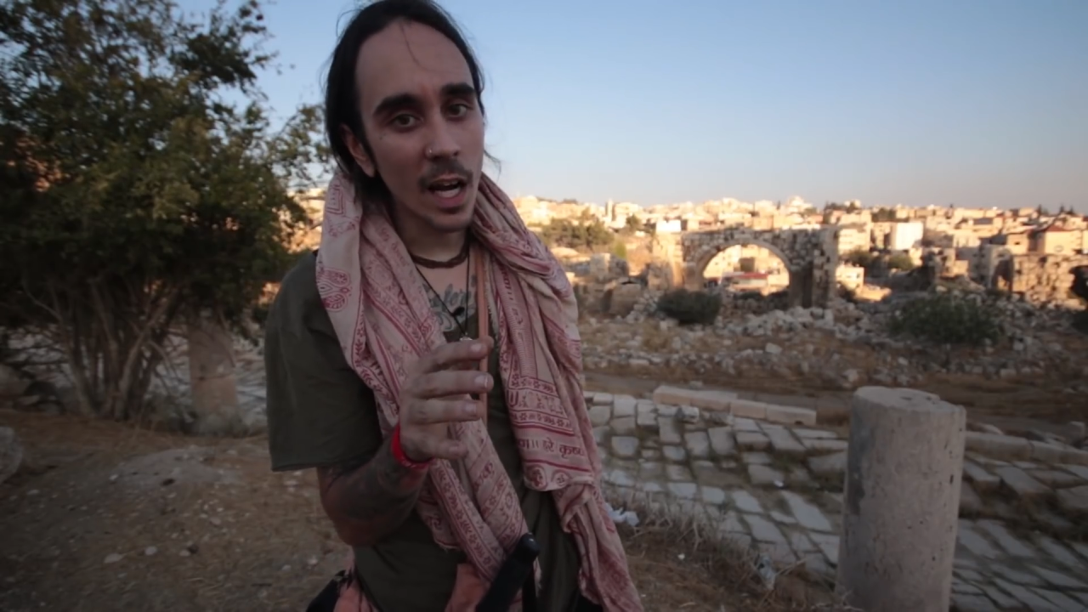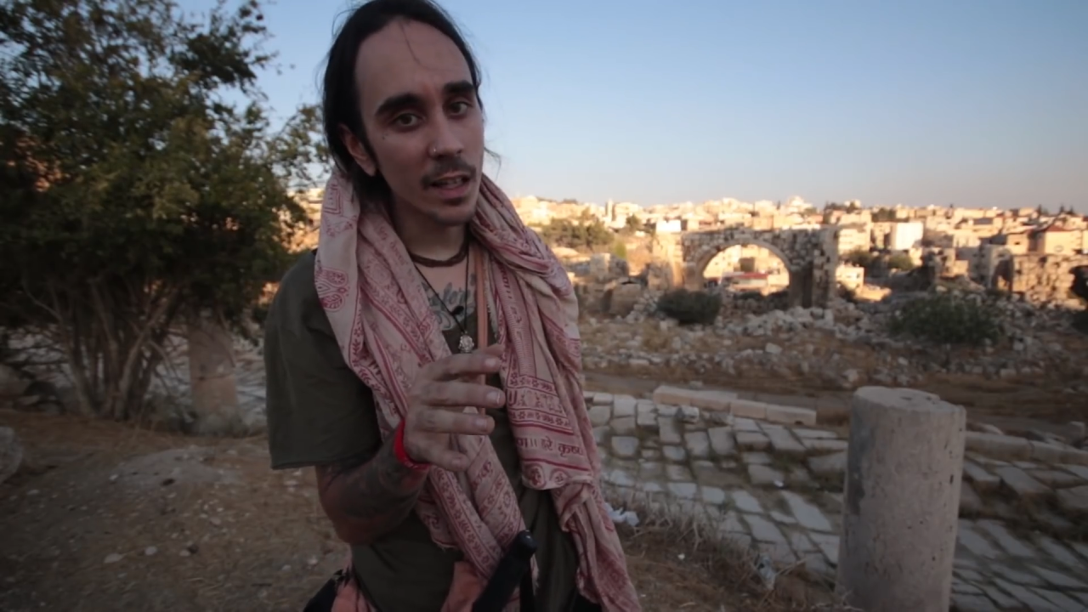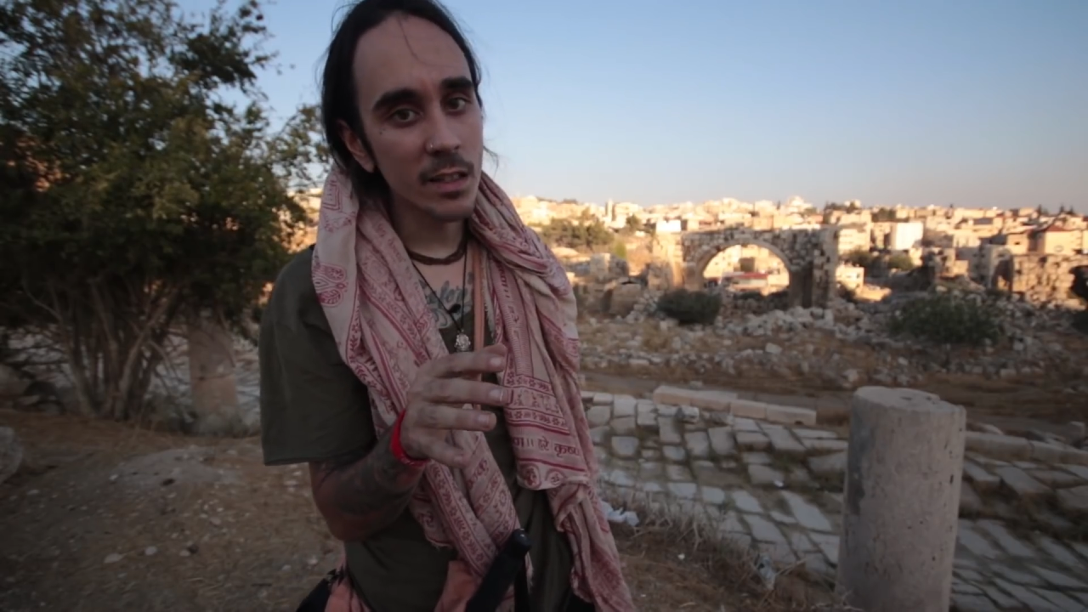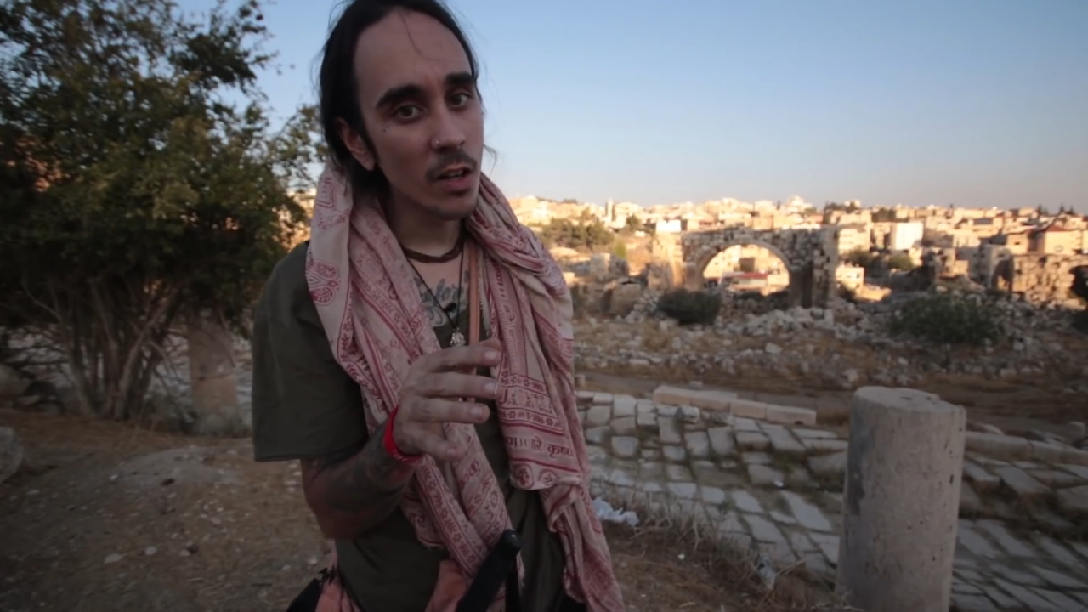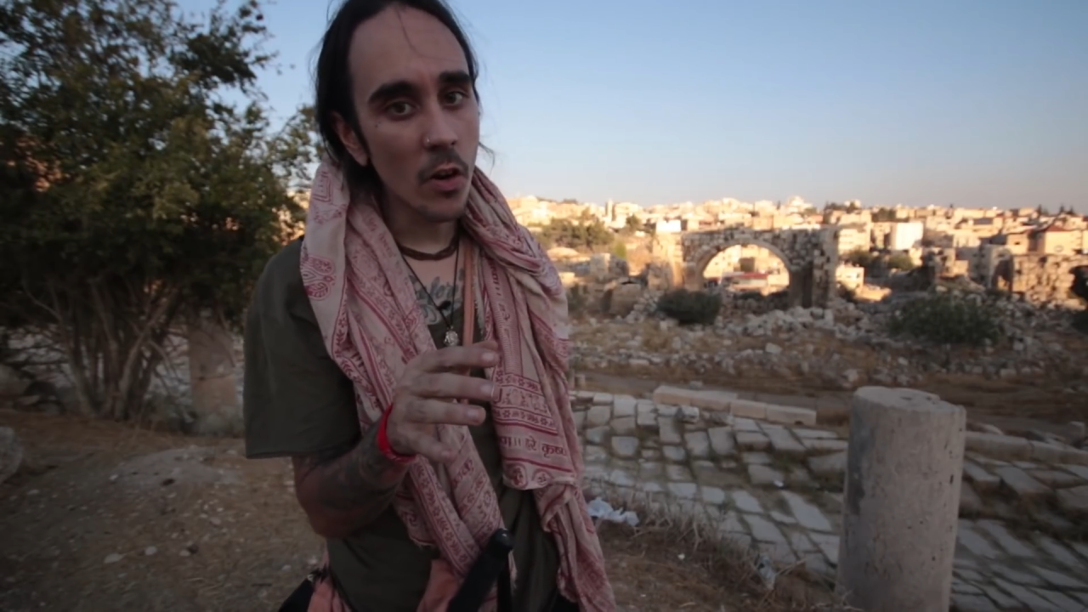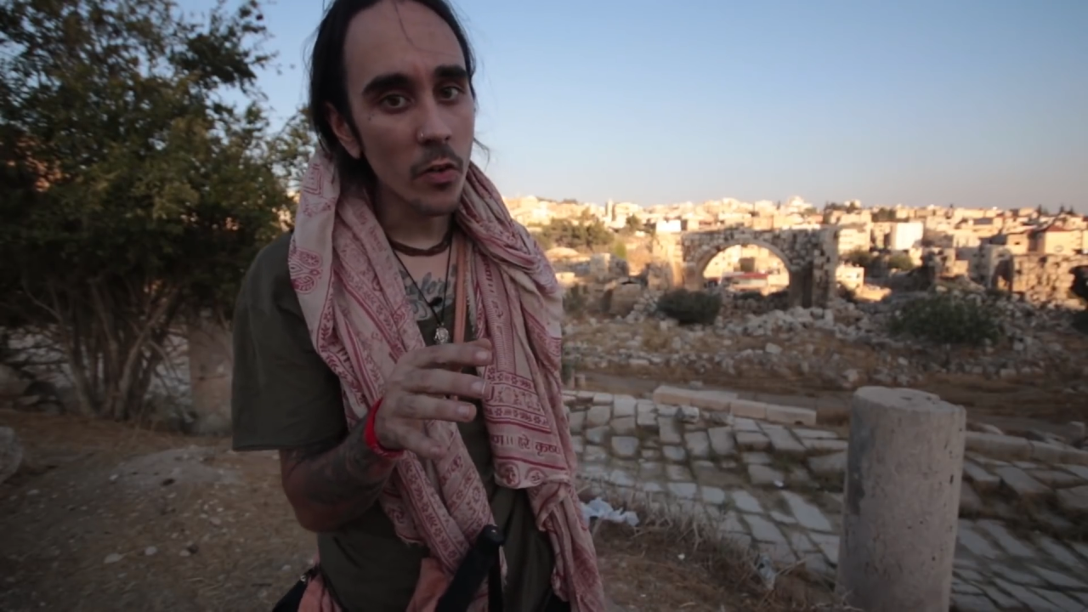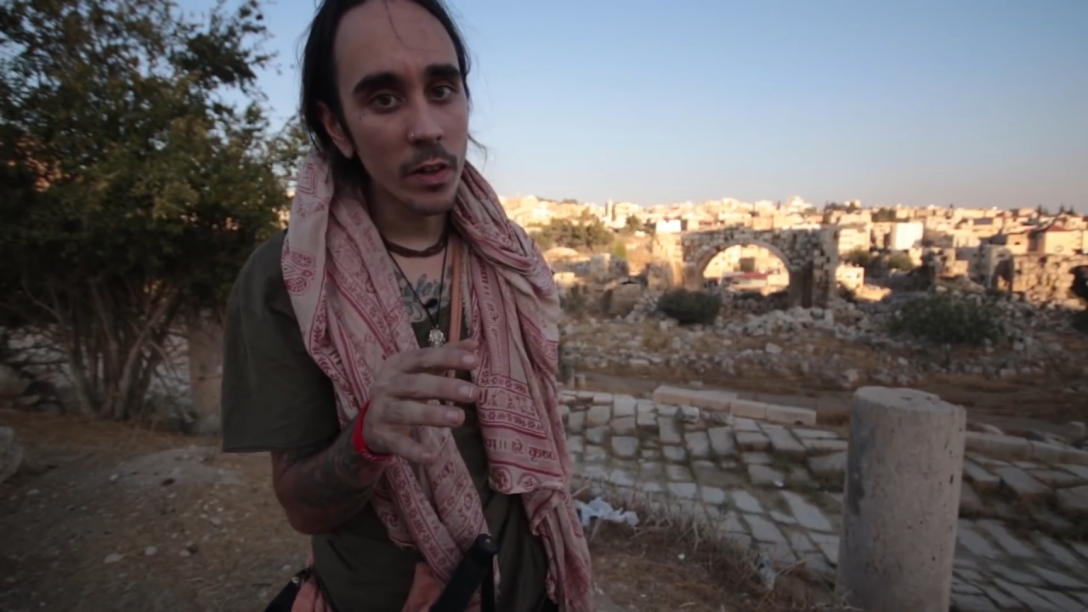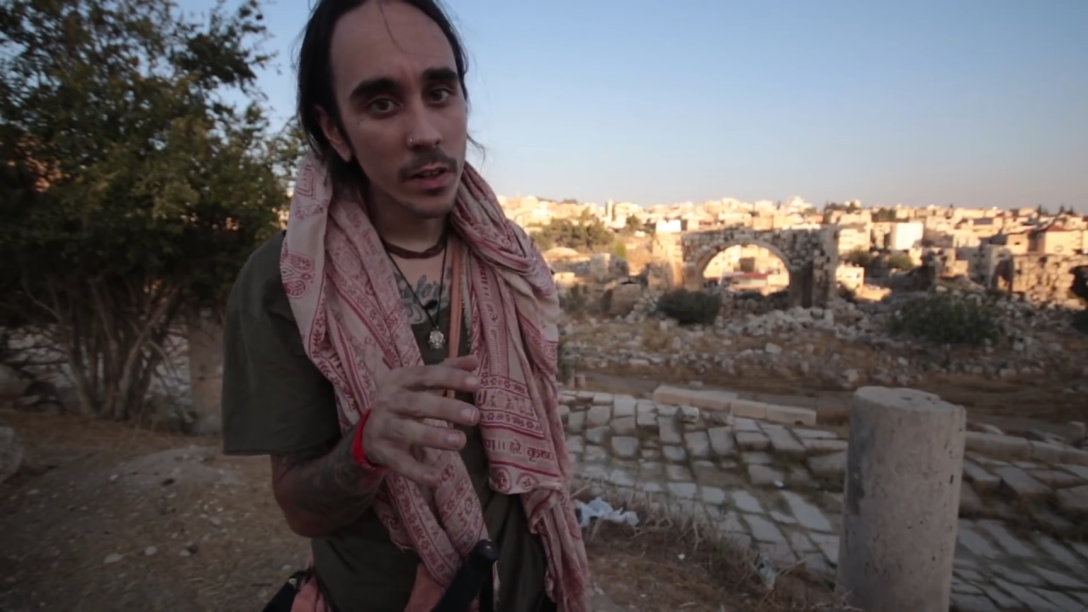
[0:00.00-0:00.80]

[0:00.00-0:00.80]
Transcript: on its own.